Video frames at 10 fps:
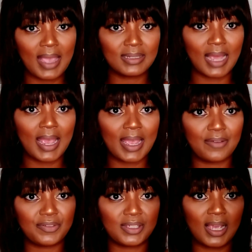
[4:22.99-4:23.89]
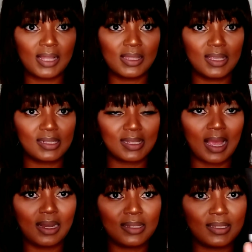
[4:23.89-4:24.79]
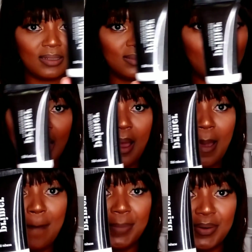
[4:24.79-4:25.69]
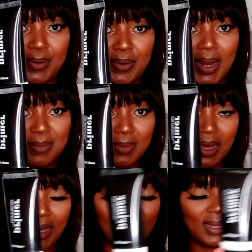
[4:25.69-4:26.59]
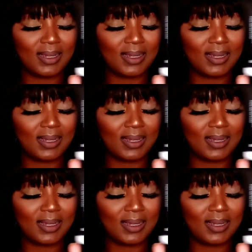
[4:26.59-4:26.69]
and I have here the Scarlet primer.